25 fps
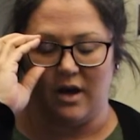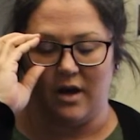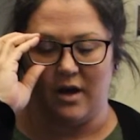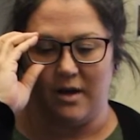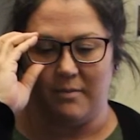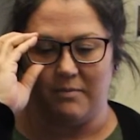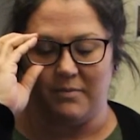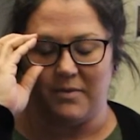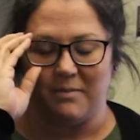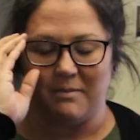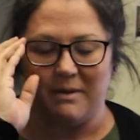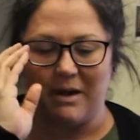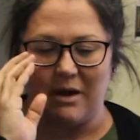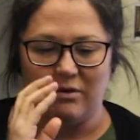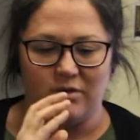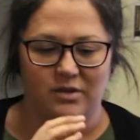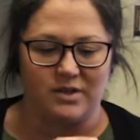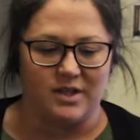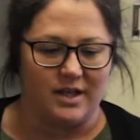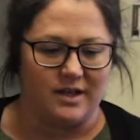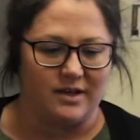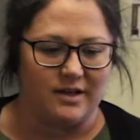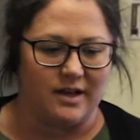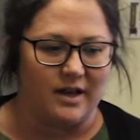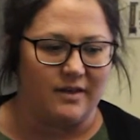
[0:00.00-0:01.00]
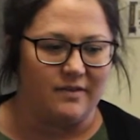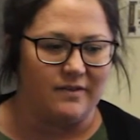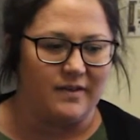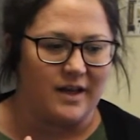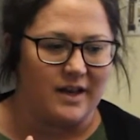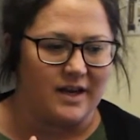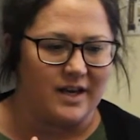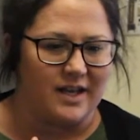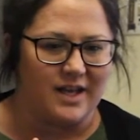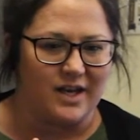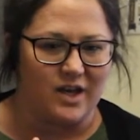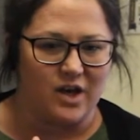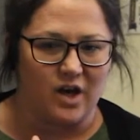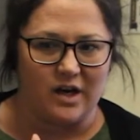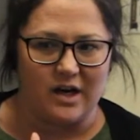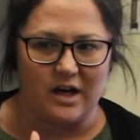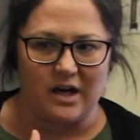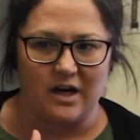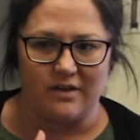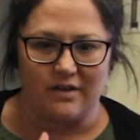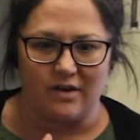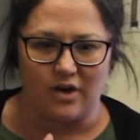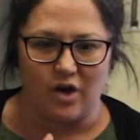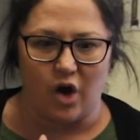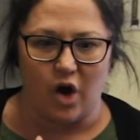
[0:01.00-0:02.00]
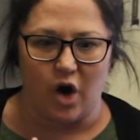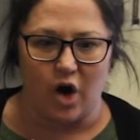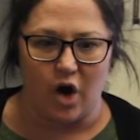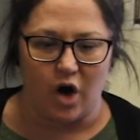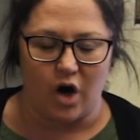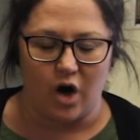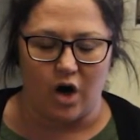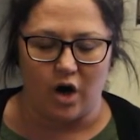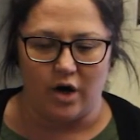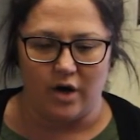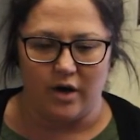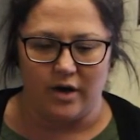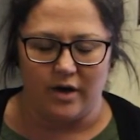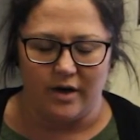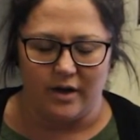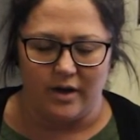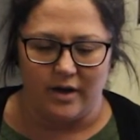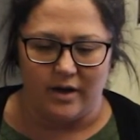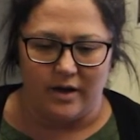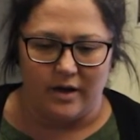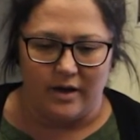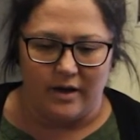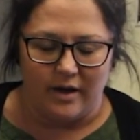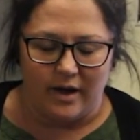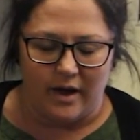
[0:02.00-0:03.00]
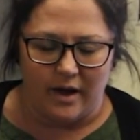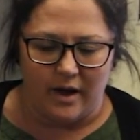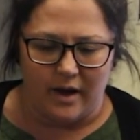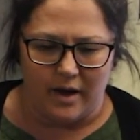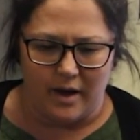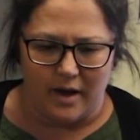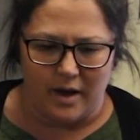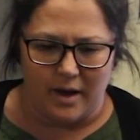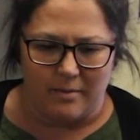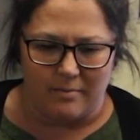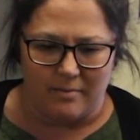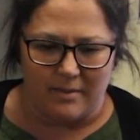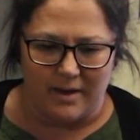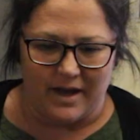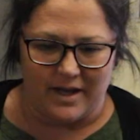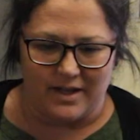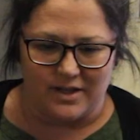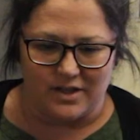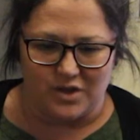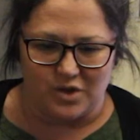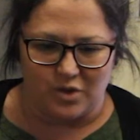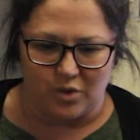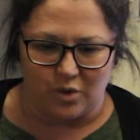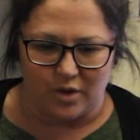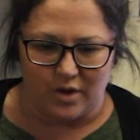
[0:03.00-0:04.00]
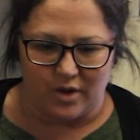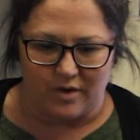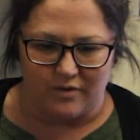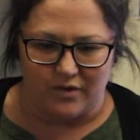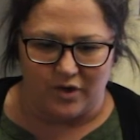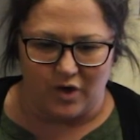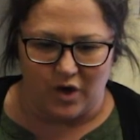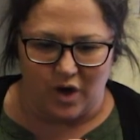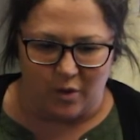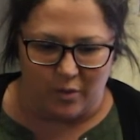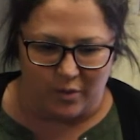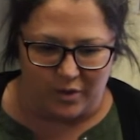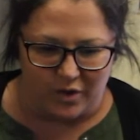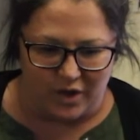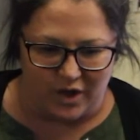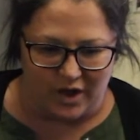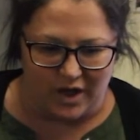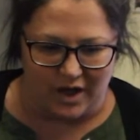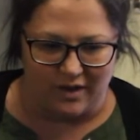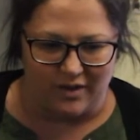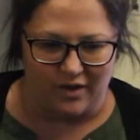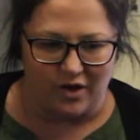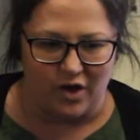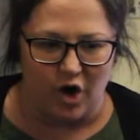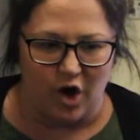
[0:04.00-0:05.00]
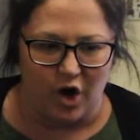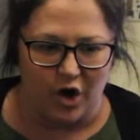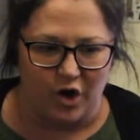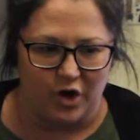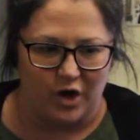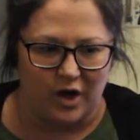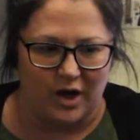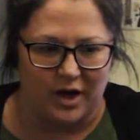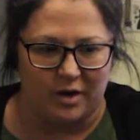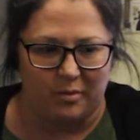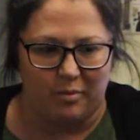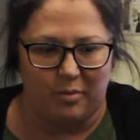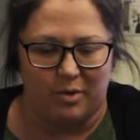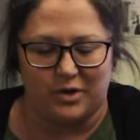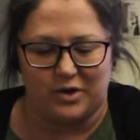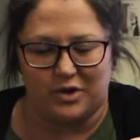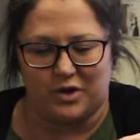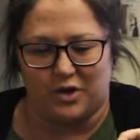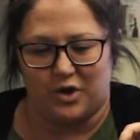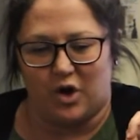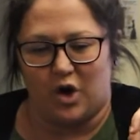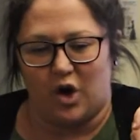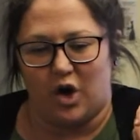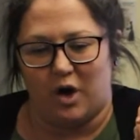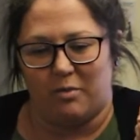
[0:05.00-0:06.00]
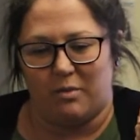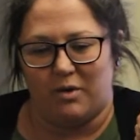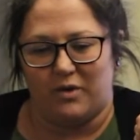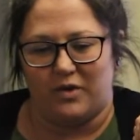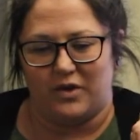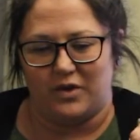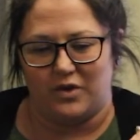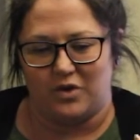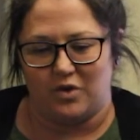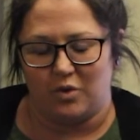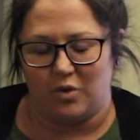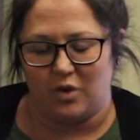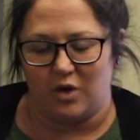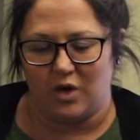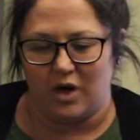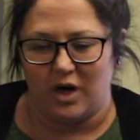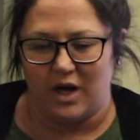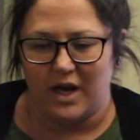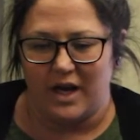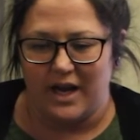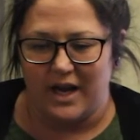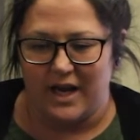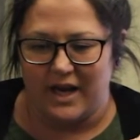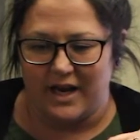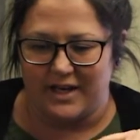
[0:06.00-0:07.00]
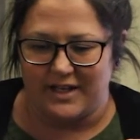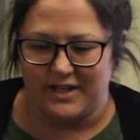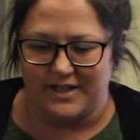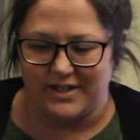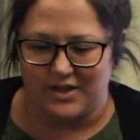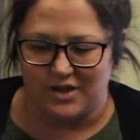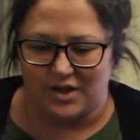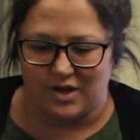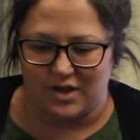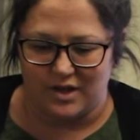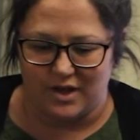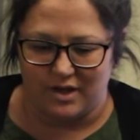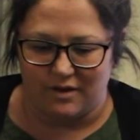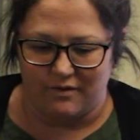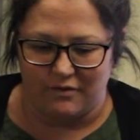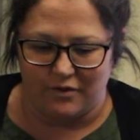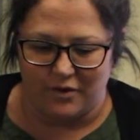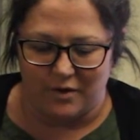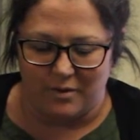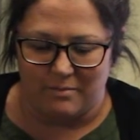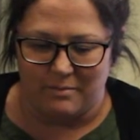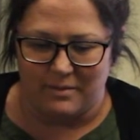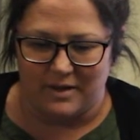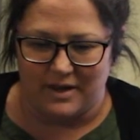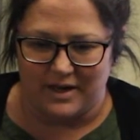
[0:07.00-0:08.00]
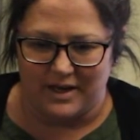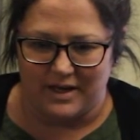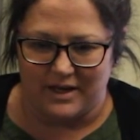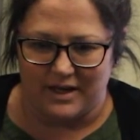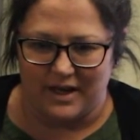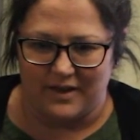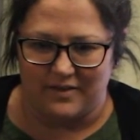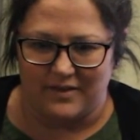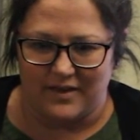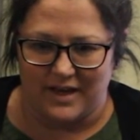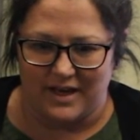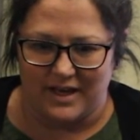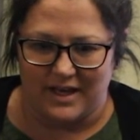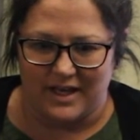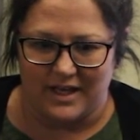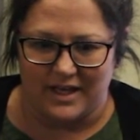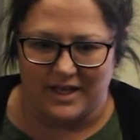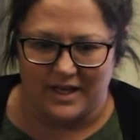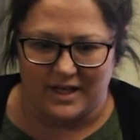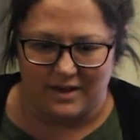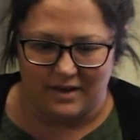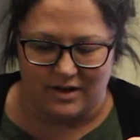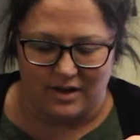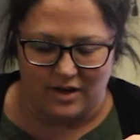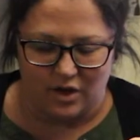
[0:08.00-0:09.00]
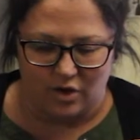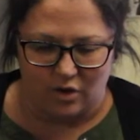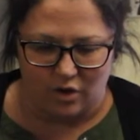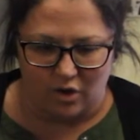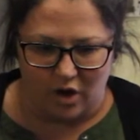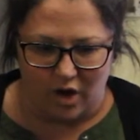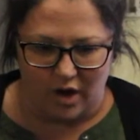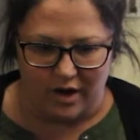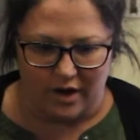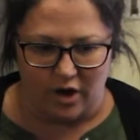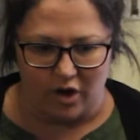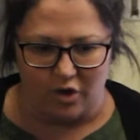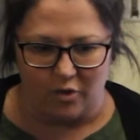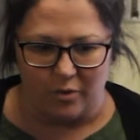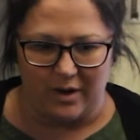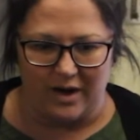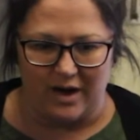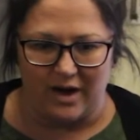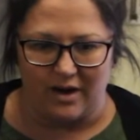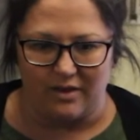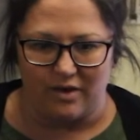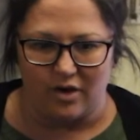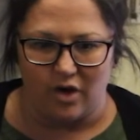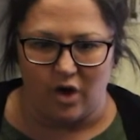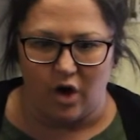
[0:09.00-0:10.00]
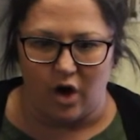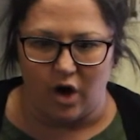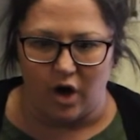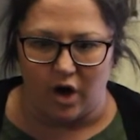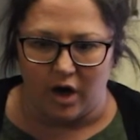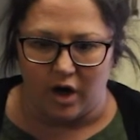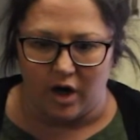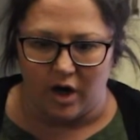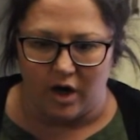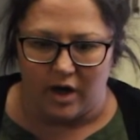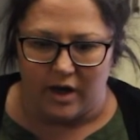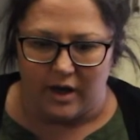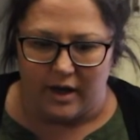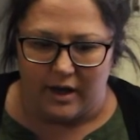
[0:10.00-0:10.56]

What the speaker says: up the mountain, and then he got out of the car and sort of, you know, when you get out of the car, you kind of put your arm on the door, and he stood there for a minute, and then he, you know, got all the way out of the car.